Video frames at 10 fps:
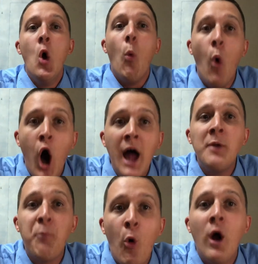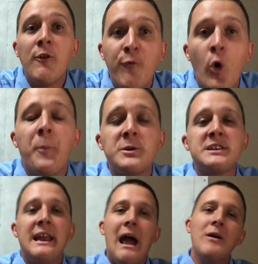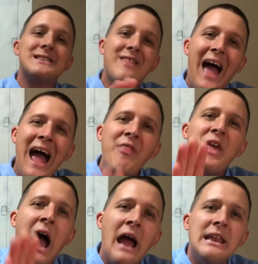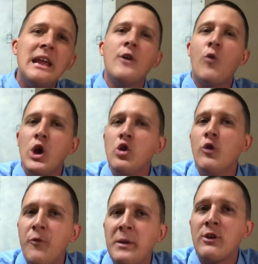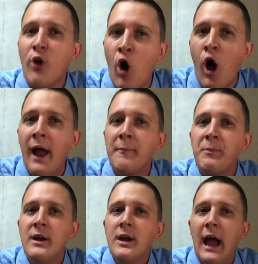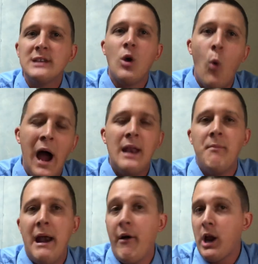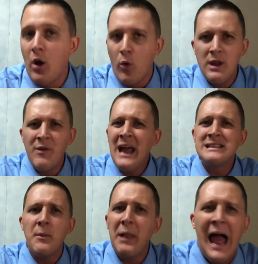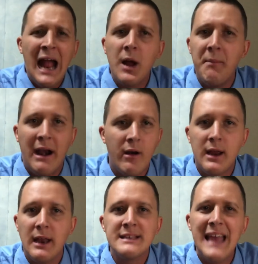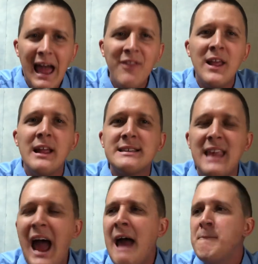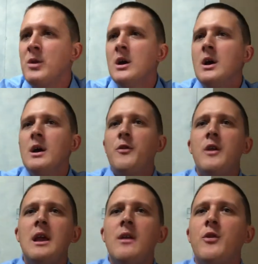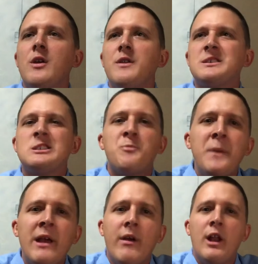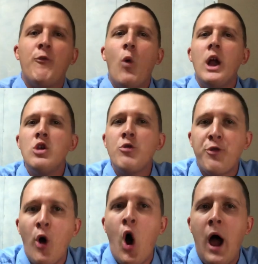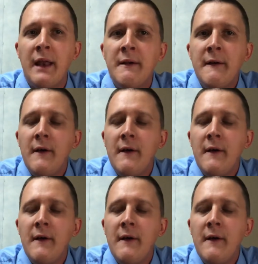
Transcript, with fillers: 1.4%. Now, is that the idea of what you have been taught as a white American or even as a black American? Is that the spirit of what you thought